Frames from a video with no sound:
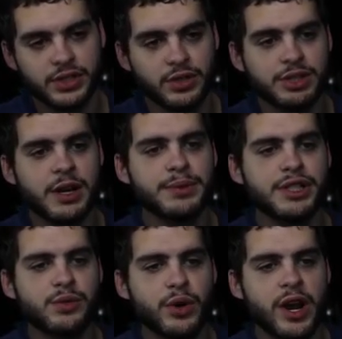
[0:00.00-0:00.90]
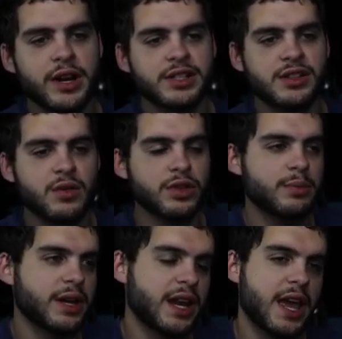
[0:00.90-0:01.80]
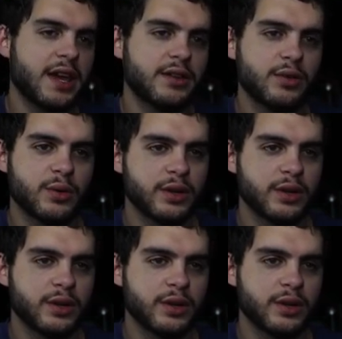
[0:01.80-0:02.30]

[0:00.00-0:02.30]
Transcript: So it's not a position where you're kind of stuck with him like an end or,